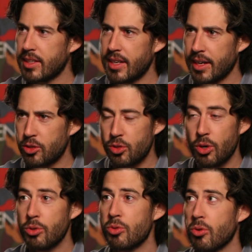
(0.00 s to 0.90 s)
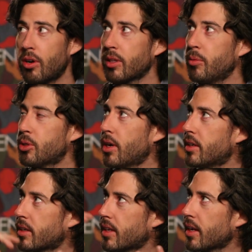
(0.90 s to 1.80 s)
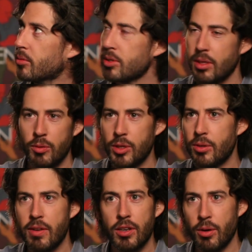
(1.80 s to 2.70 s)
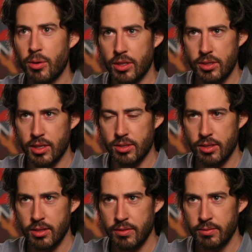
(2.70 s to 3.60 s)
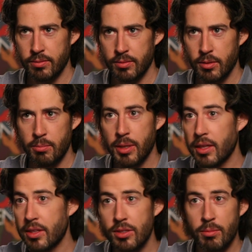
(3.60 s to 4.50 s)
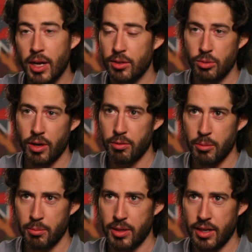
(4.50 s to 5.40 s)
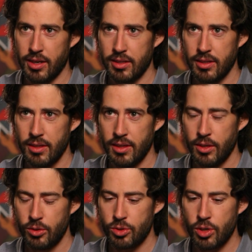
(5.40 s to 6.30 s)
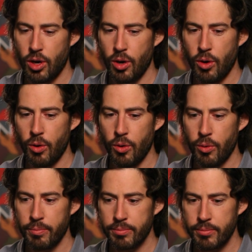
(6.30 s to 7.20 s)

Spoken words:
to connect so strong that we tried to connect with something we don't even know exists billions of miles away from our planet. So